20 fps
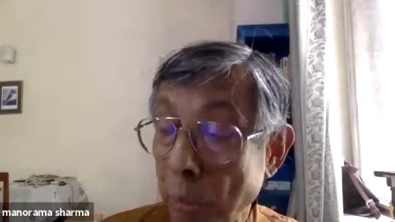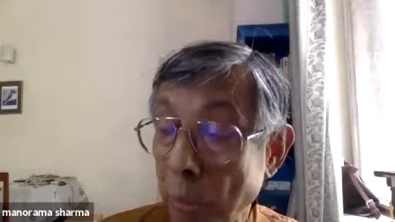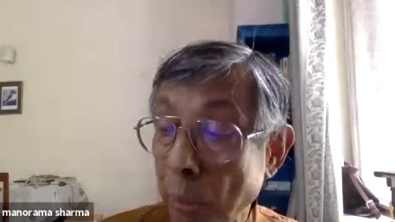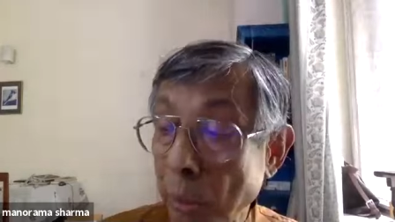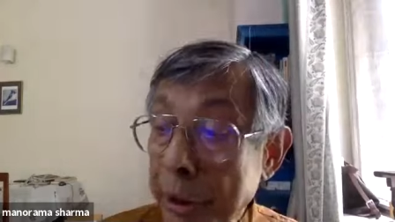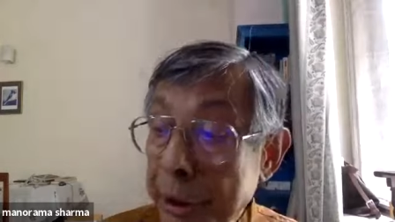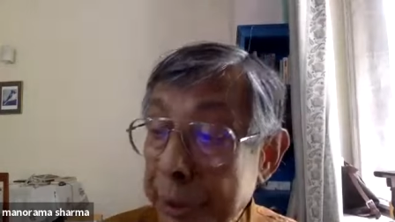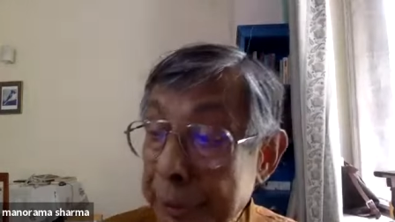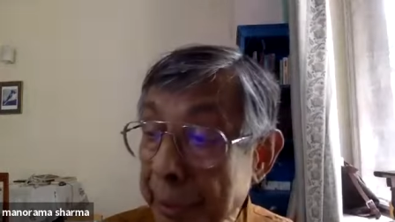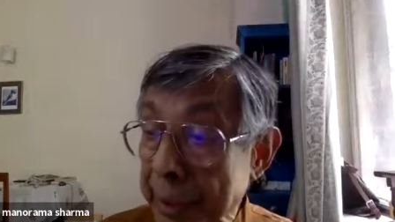
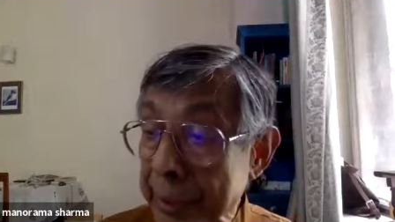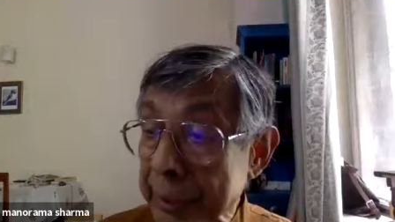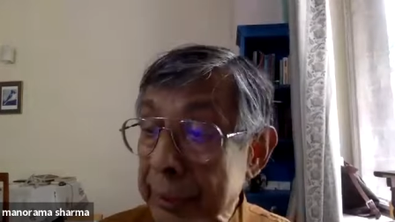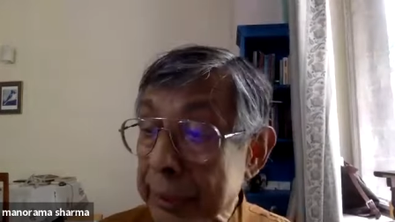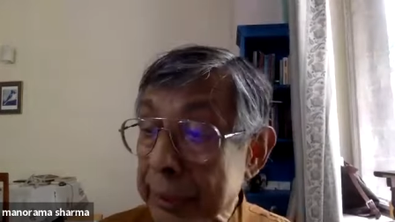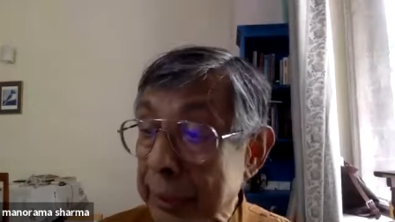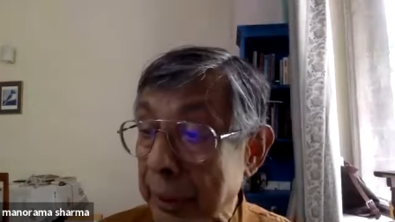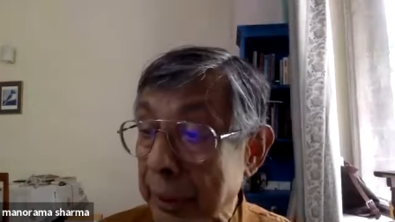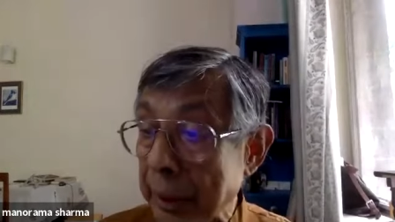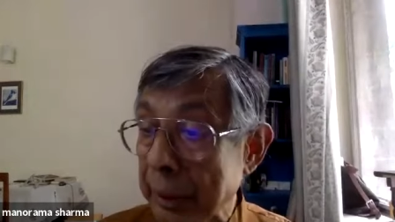Which
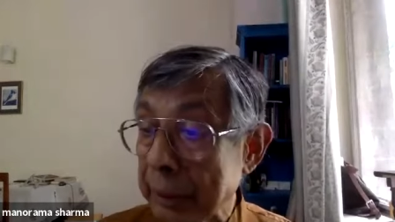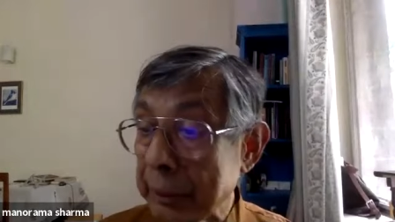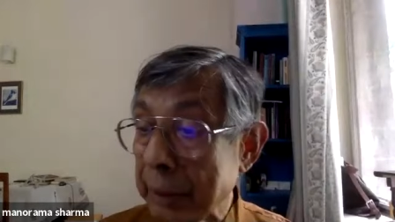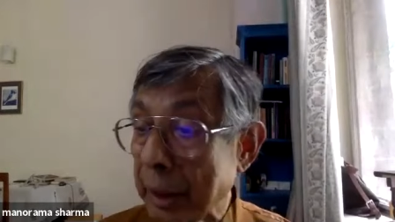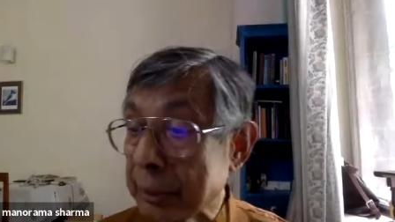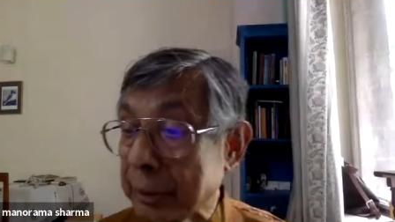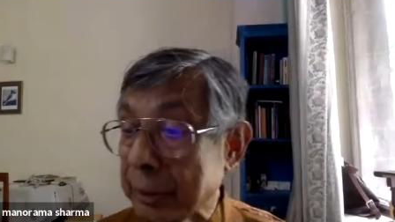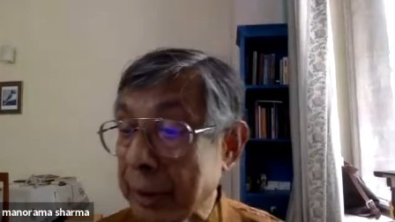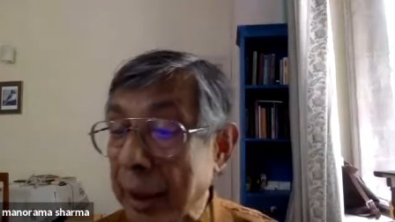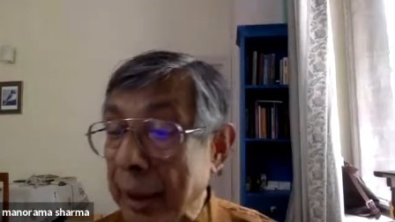means
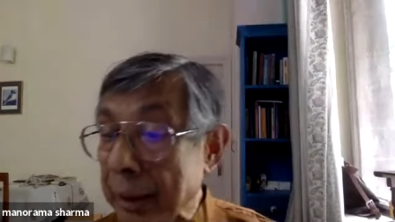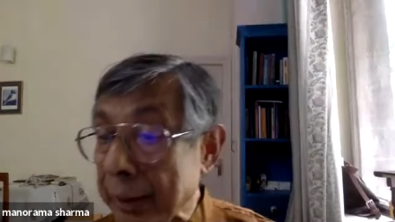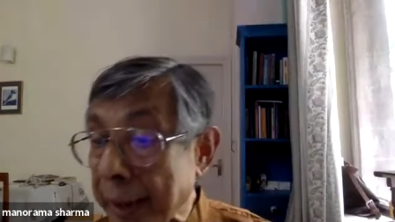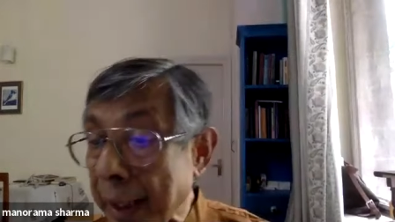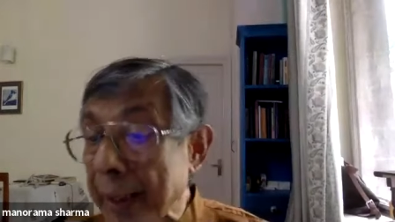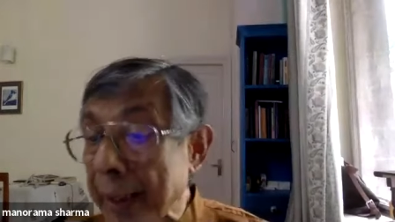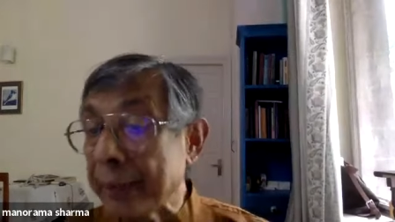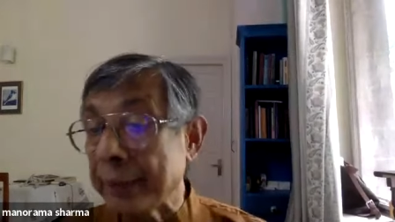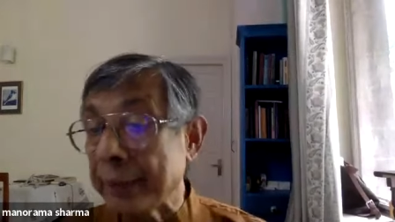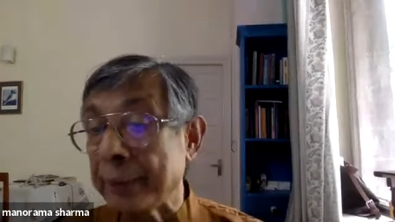that till
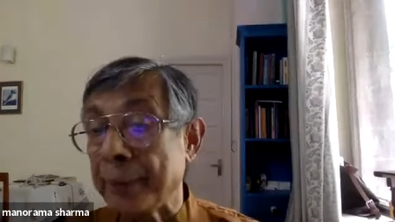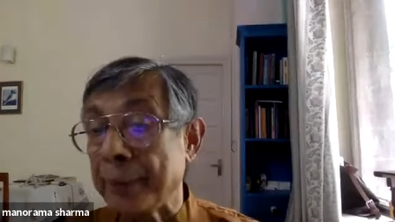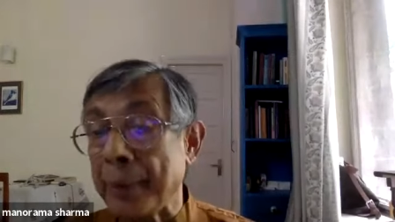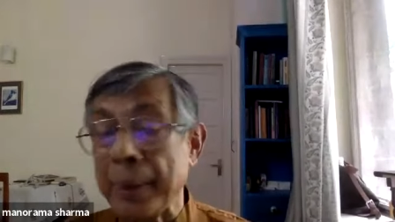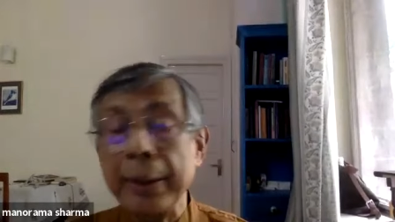then,